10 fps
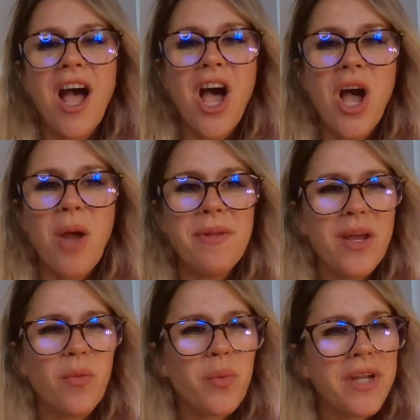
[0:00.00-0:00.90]
And
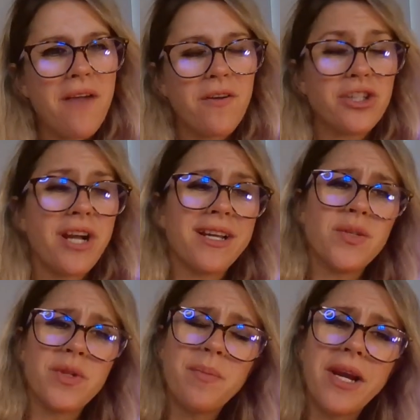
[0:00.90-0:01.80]
then when we have our
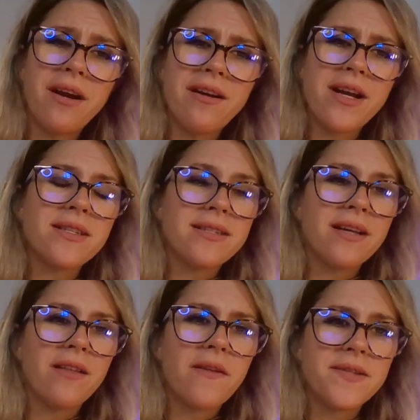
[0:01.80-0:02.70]
check-ins with the parents,
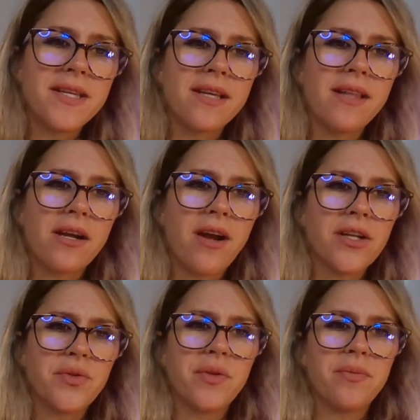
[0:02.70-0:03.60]
they love seeing that
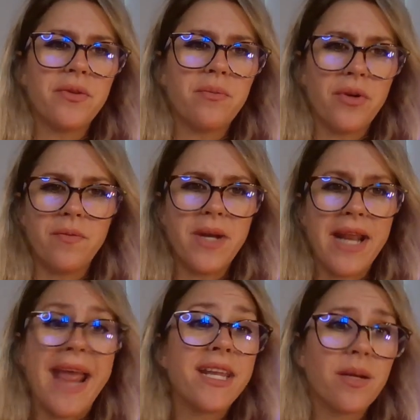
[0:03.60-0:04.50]
gradual
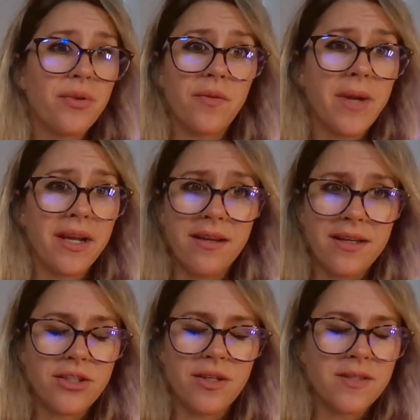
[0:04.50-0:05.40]
improvement, any improvement.
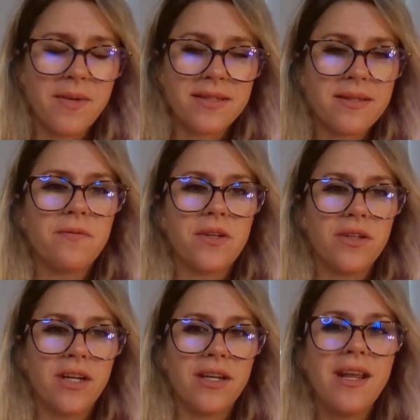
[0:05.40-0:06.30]
It just makes them feel
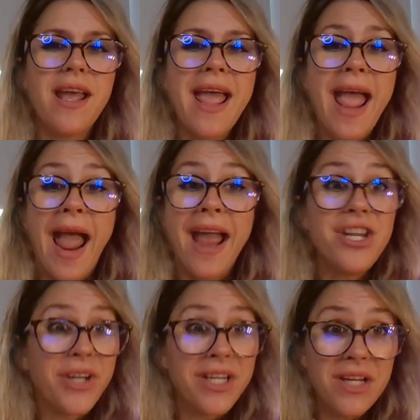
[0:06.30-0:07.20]
good. And
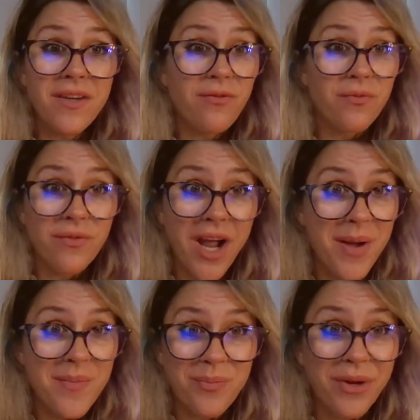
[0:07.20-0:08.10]
you can even
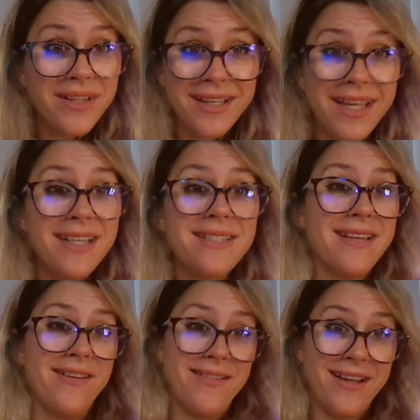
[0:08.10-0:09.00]
bring the kids
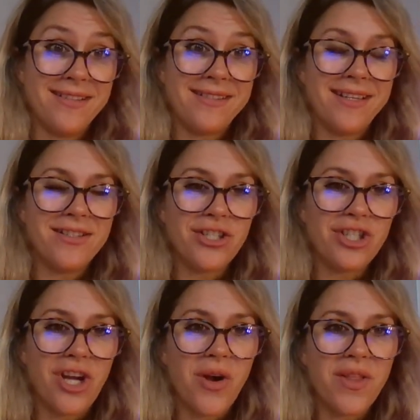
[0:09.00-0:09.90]
in on this and
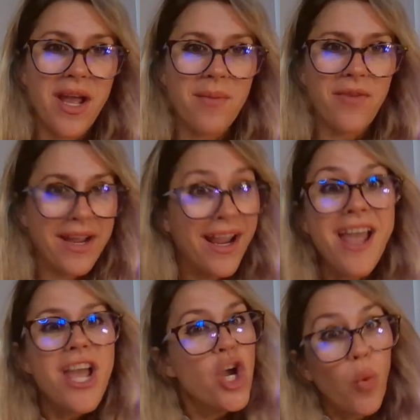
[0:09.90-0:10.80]
just show them, like,
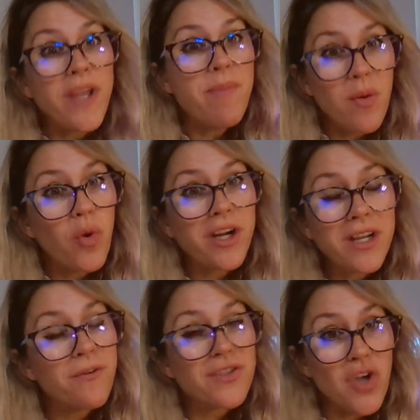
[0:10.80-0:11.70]
we've been
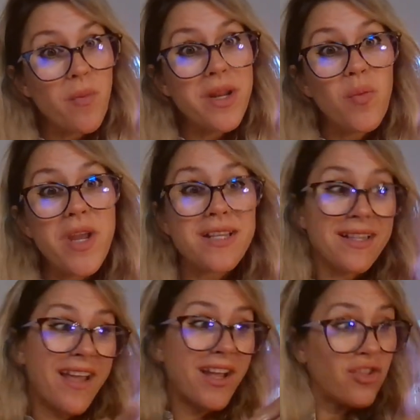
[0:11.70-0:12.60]
working for so many
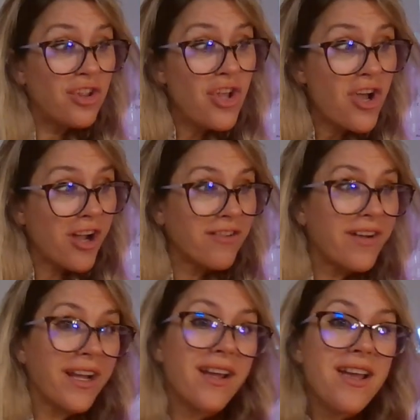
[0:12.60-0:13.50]
weeks, and like, look,
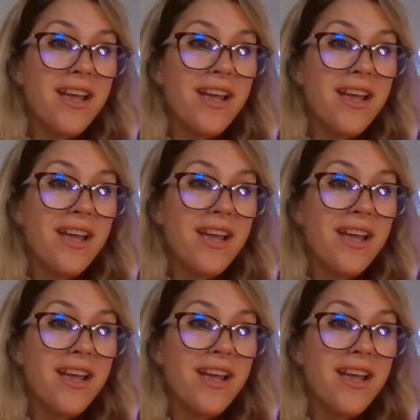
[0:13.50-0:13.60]
like,